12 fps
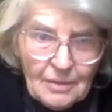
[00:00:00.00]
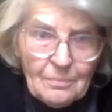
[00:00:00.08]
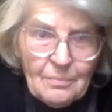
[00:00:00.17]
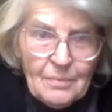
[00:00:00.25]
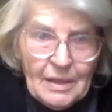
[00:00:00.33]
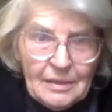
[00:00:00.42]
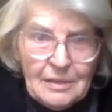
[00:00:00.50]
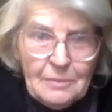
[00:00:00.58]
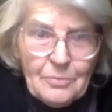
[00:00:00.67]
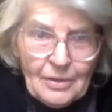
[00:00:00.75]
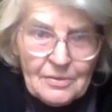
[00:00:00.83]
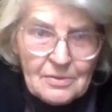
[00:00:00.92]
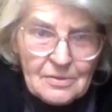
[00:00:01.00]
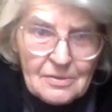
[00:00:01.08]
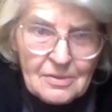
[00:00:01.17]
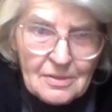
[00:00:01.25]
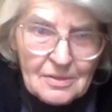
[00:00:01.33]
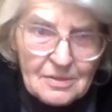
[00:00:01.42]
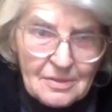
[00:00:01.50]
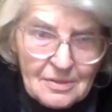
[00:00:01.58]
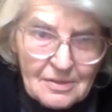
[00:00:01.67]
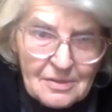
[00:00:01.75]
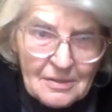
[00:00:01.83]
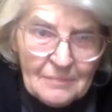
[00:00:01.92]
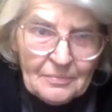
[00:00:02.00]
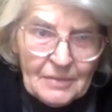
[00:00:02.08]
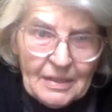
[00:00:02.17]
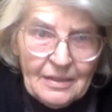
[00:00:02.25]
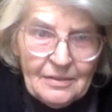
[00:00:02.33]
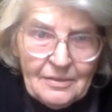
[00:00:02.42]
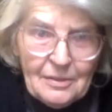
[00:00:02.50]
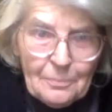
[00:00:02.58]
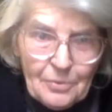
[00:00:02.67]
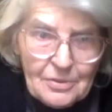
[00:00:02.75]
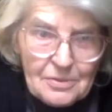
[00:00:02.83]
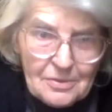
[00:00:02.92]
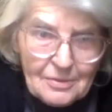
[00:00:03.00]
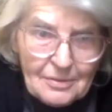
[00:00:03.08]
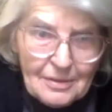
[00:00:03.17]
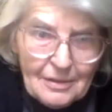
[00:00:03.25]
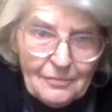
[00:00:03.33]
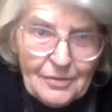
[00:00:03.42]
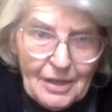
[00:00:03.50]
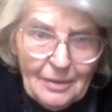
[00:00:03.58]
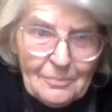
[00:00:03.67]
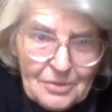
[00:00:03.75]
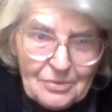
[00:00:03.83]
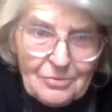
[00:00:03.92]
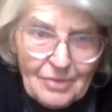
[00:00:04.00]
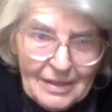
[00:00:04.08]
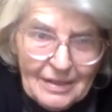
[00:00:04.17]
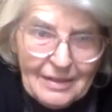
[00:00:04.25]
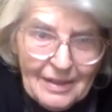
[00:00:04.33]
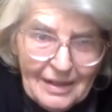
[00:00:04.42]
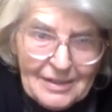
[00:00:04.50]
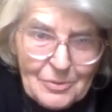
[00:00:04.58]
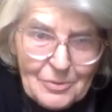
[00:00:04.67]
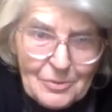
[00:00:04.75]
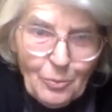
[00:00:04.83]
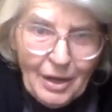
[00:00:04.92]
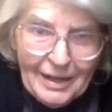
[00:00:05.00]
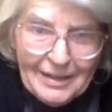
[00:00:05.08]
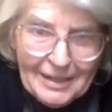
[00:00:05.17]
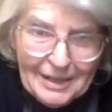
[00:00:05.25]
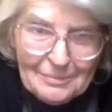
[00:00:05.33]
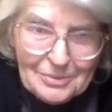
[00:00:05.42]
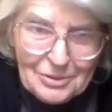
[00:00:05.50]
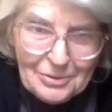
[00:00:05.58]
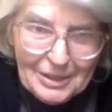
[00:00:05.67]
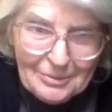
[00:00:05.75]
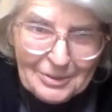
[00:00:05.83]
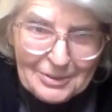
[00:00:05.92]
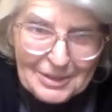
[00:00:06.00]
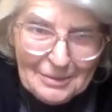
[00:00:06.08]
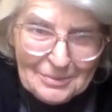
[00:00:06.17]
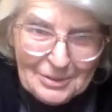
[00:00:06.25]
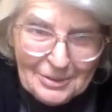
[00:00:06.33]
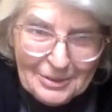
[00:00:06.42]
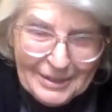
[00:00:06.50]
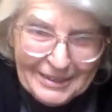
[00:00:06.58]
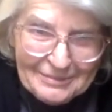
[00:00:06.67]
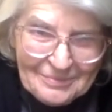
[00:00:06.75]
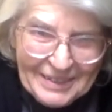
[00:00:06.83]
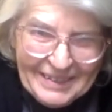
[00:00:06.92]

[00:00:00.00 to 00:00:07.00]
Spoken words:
Many brothers and sisters in the prison have come to realize why I'm doing what I'm doing.